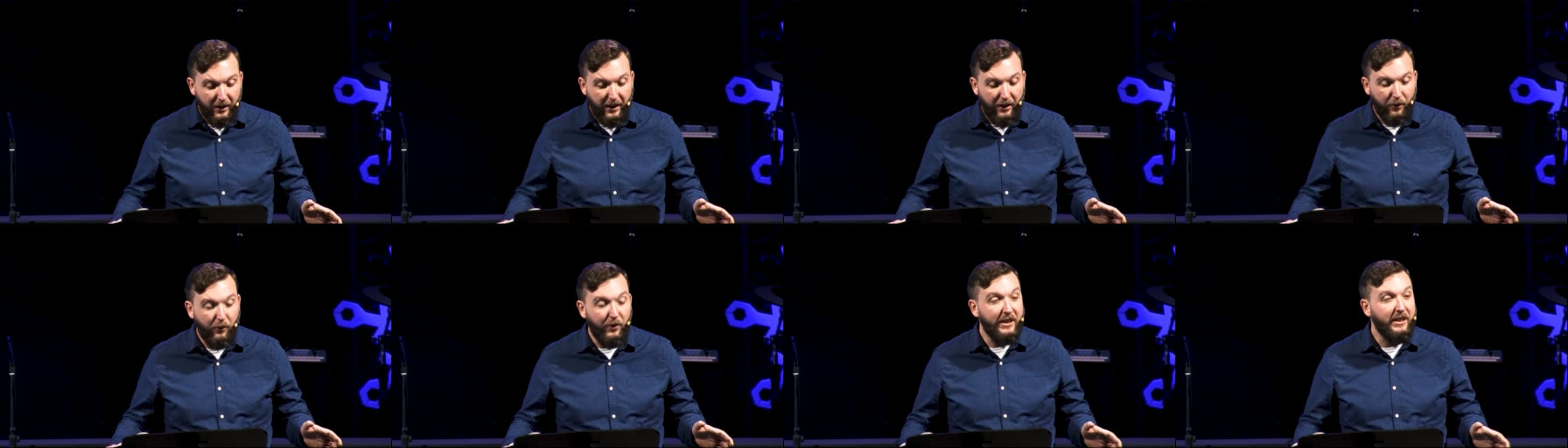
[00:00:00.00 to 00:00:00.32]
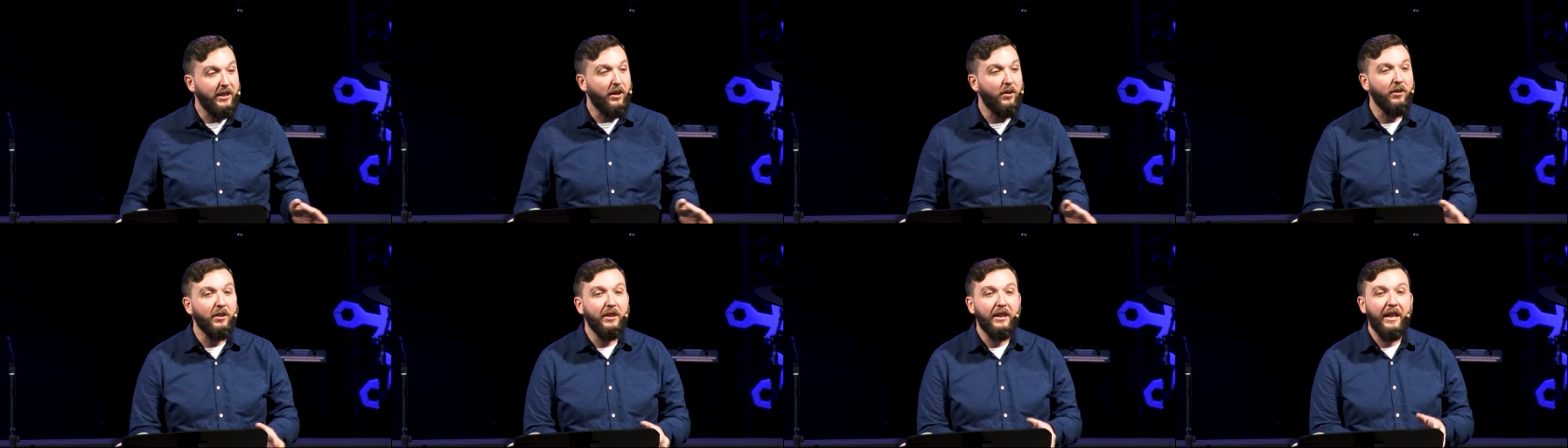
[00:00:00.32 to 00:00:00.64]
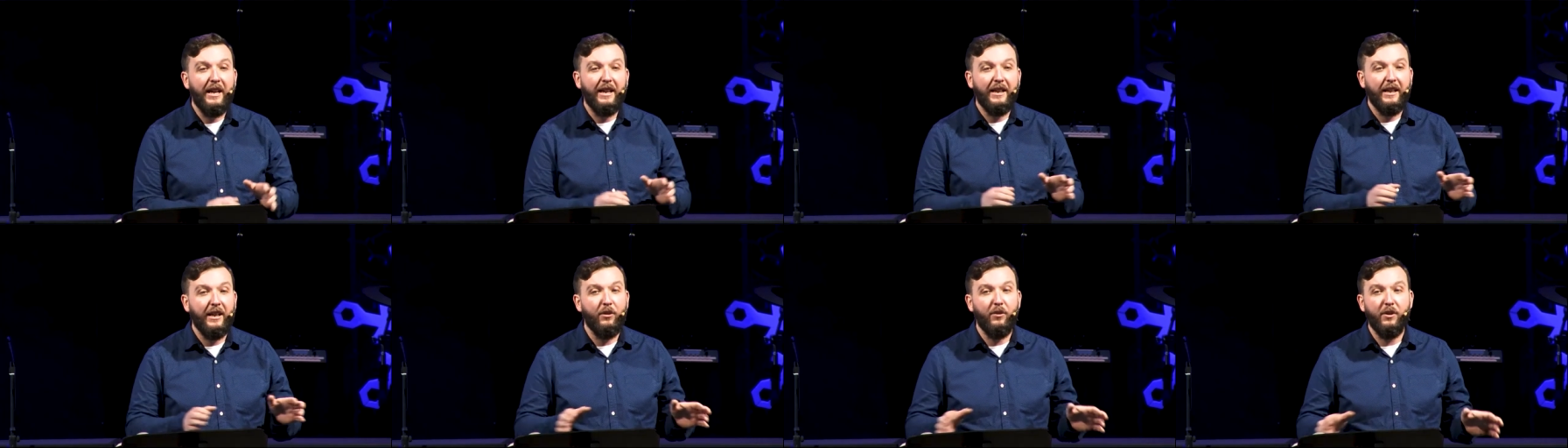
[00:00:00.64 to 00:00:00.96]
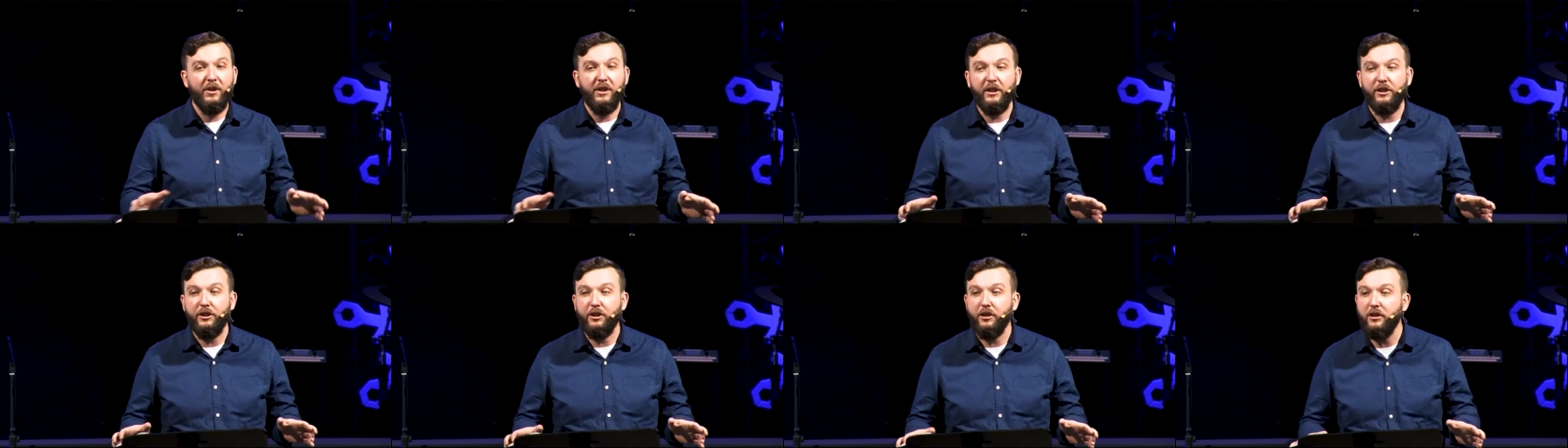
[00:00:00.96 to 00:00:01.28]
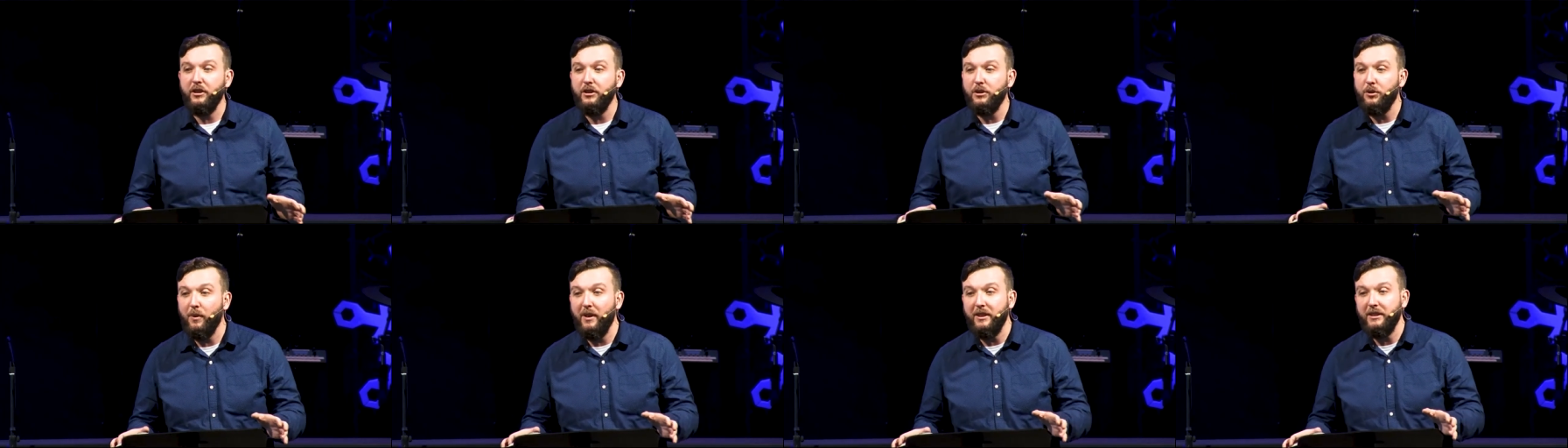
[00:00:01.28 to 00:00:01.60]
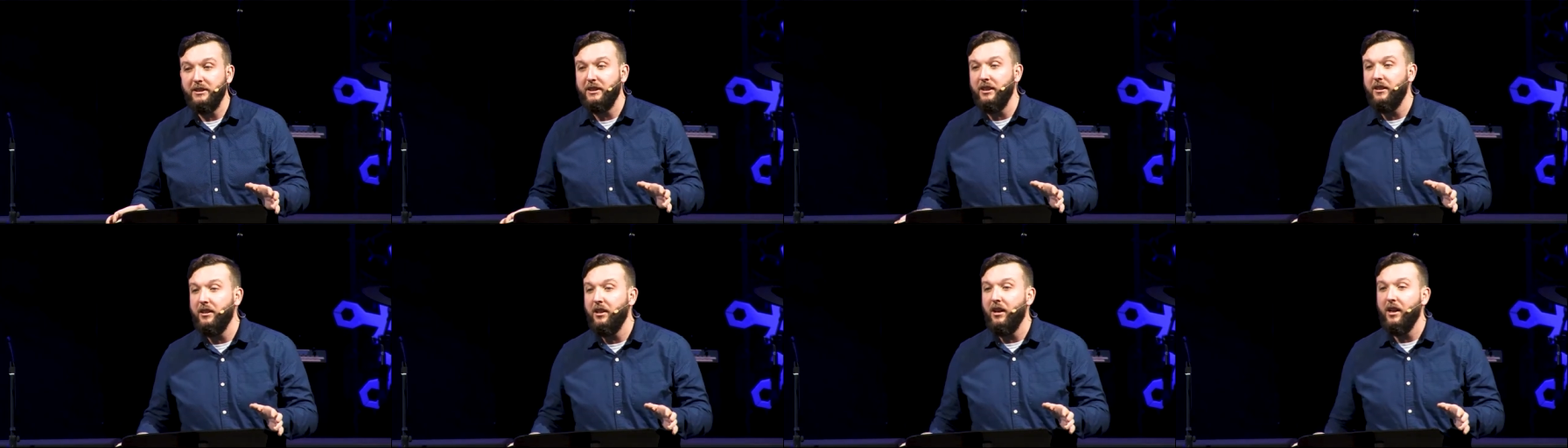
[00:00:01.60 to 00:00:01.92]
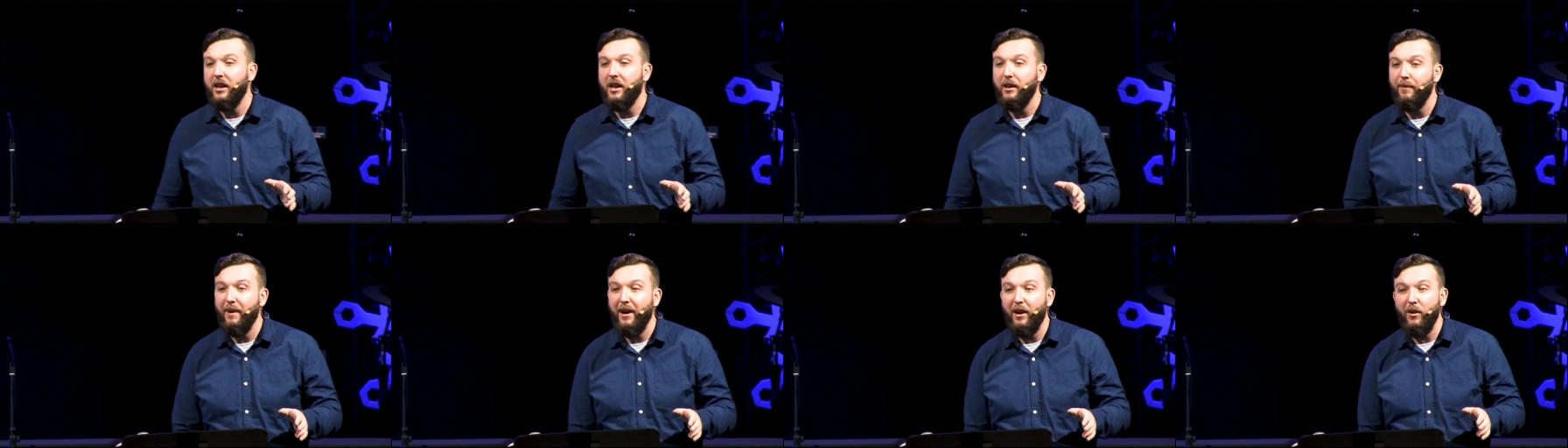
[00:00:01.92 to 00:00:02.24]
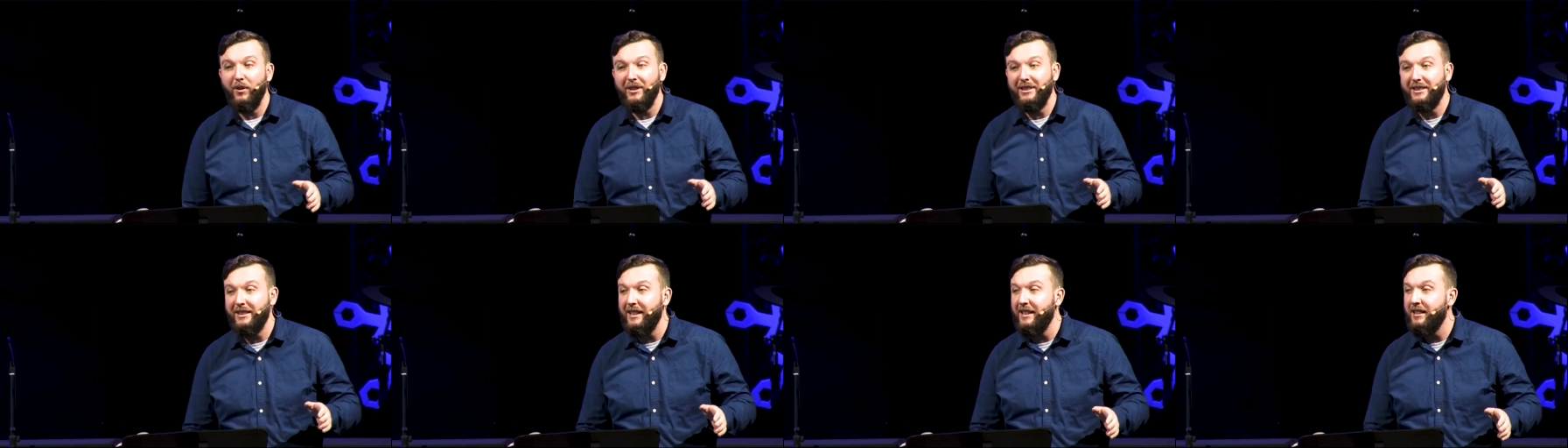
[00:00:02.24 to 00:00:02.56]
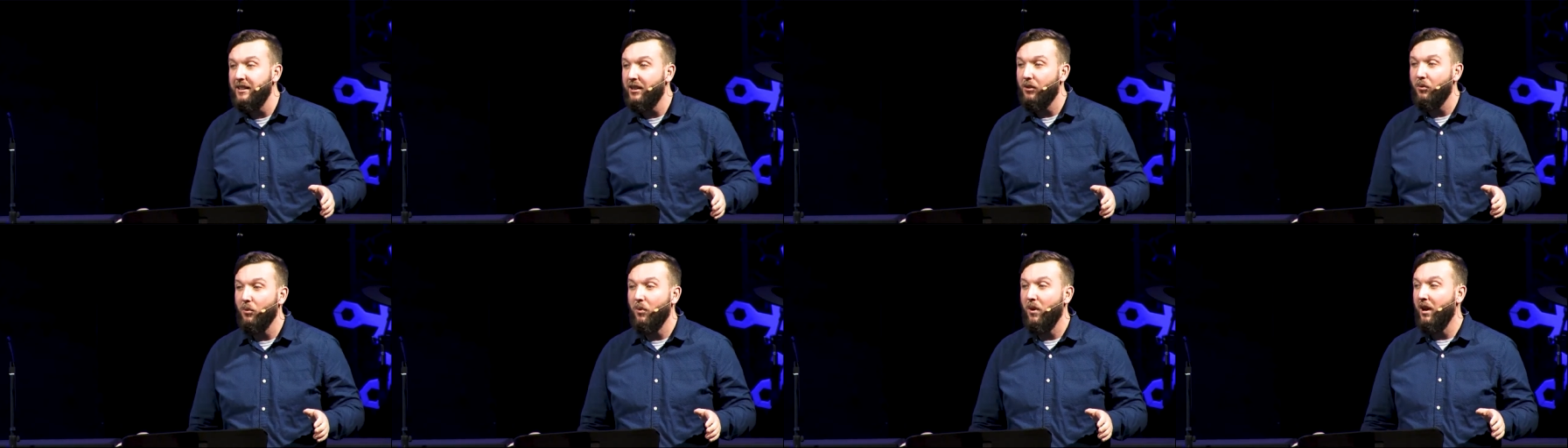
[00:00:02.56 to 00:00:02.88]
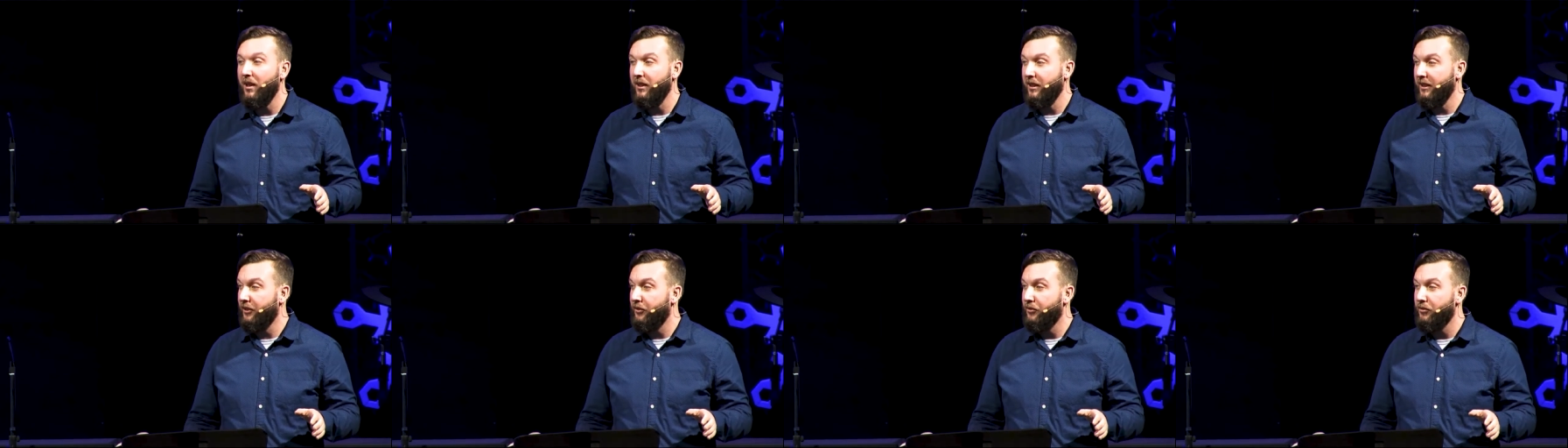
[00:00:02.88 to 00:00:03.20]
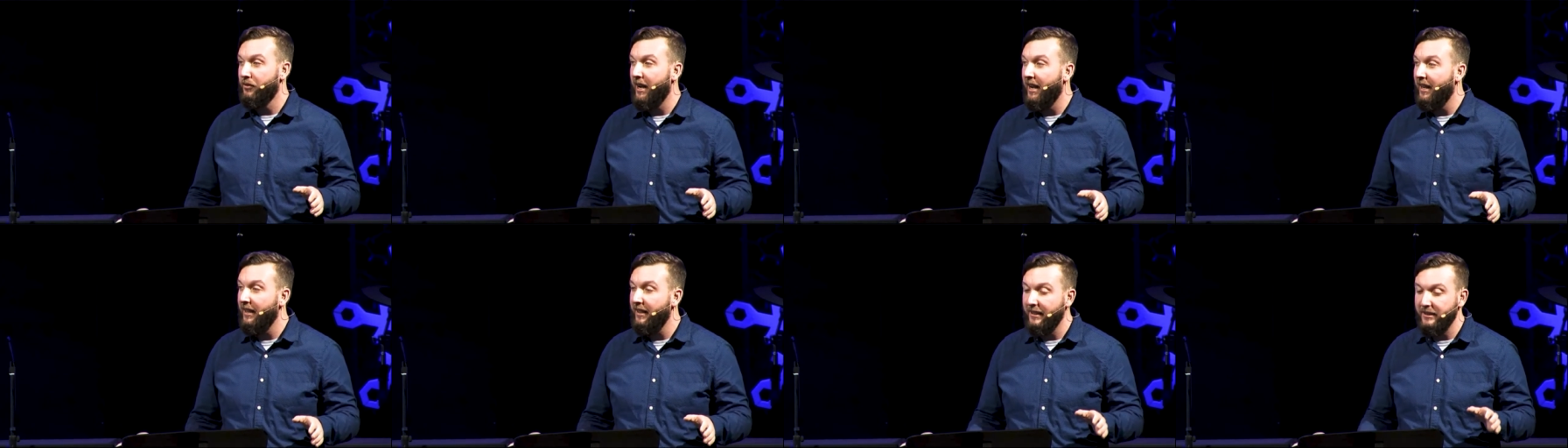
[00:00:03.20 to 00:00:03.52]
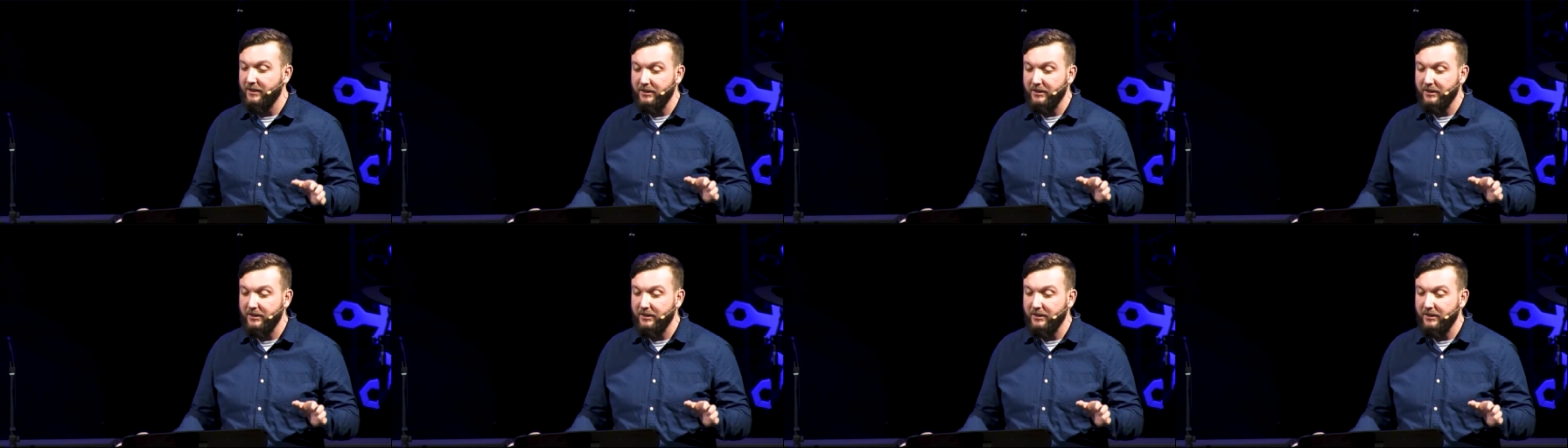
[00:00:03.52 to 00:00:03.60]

and we don't like it when the church wants to talk about what's in our wallets, right?